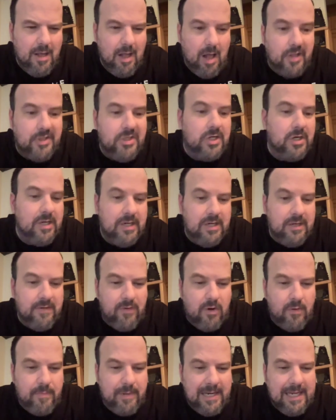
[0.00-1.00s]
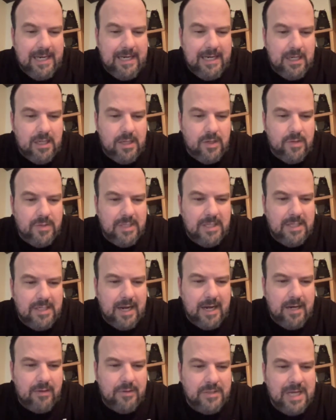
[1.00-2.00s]
Alternative opening and closing
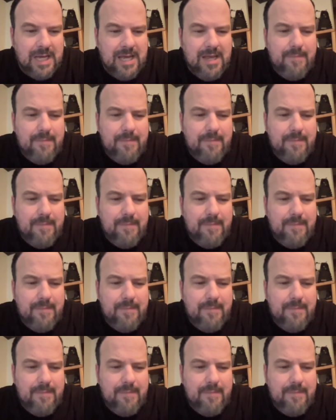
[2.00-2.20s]
titles.